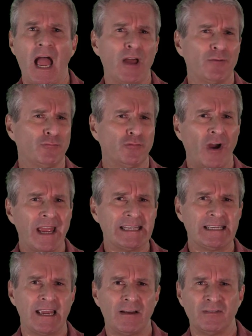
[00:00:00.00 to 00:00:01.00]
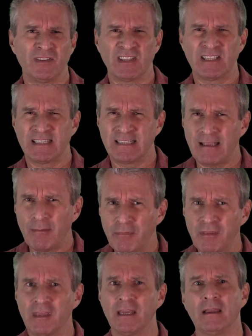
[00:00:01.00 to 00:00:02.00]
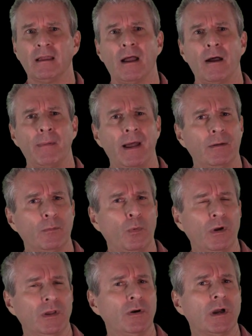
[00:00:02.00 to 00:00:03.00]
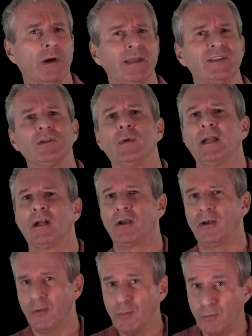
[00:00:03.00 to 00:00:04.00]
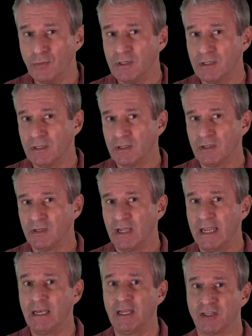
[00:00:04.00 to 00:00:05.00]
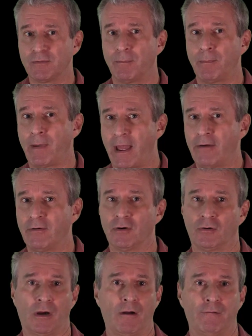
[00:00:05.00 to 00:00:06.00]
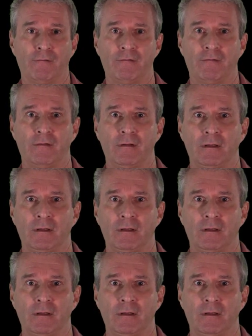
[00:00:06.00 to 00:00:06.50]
and write down something about what you're going to include in each paragraph.